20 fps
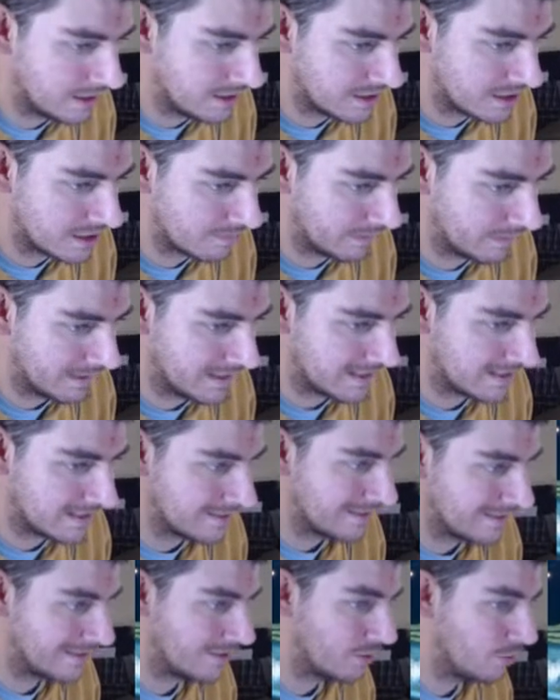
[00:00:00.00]
to split this
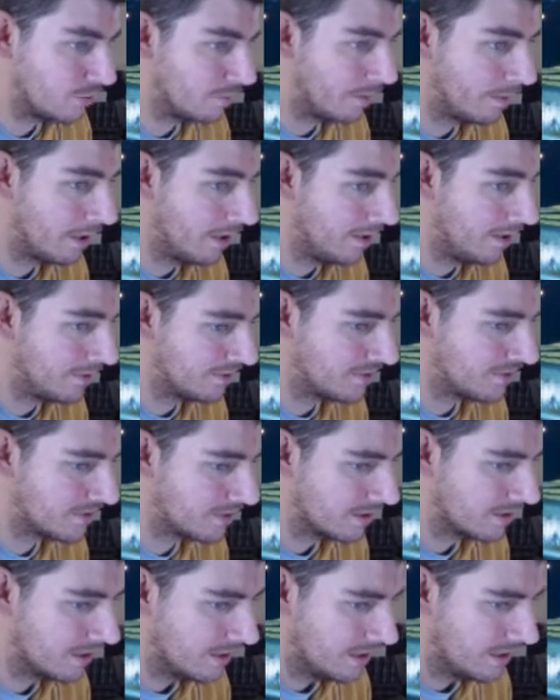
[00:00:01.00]
into two parts.
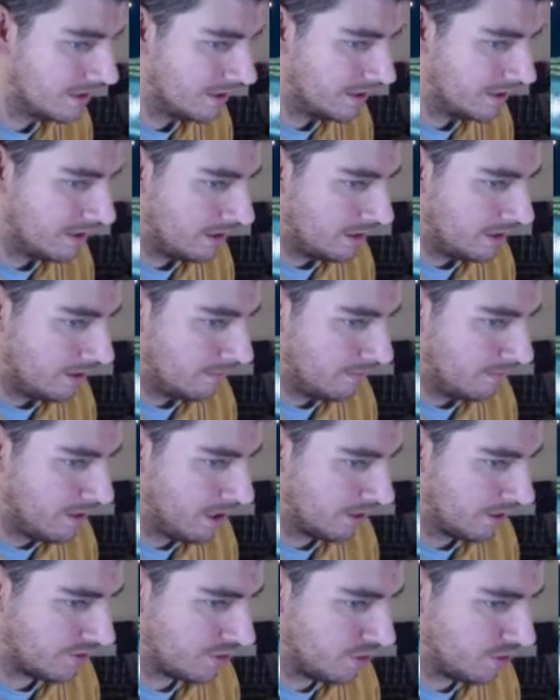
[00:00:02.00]

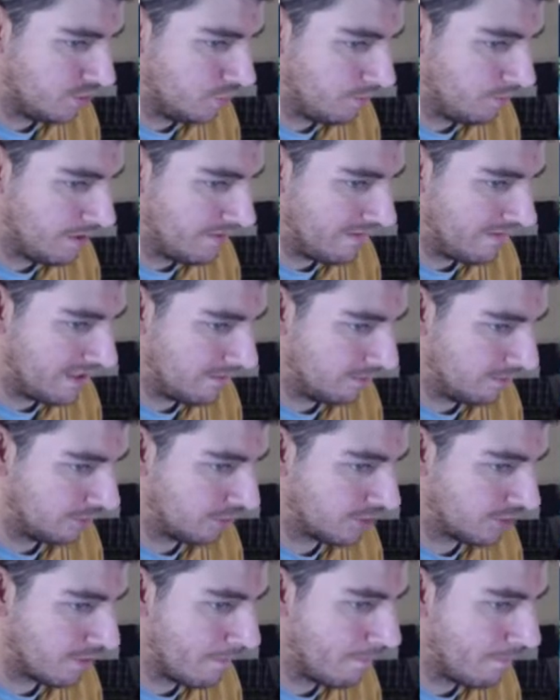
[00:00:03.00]
Part two will be available
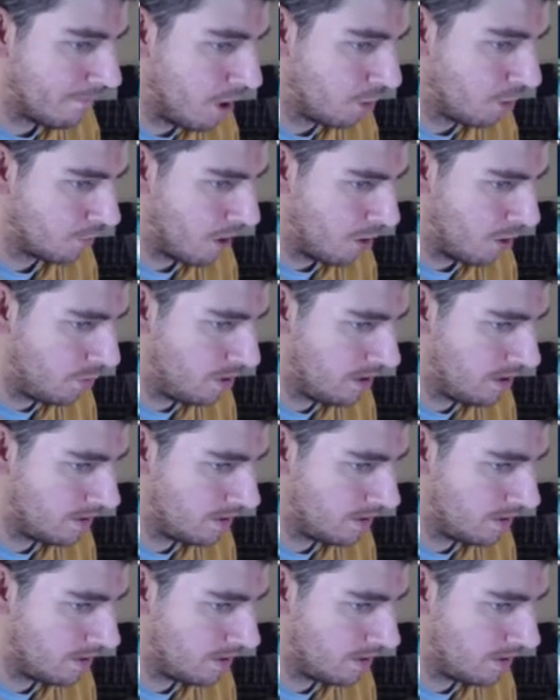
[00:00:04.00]
tomorrow,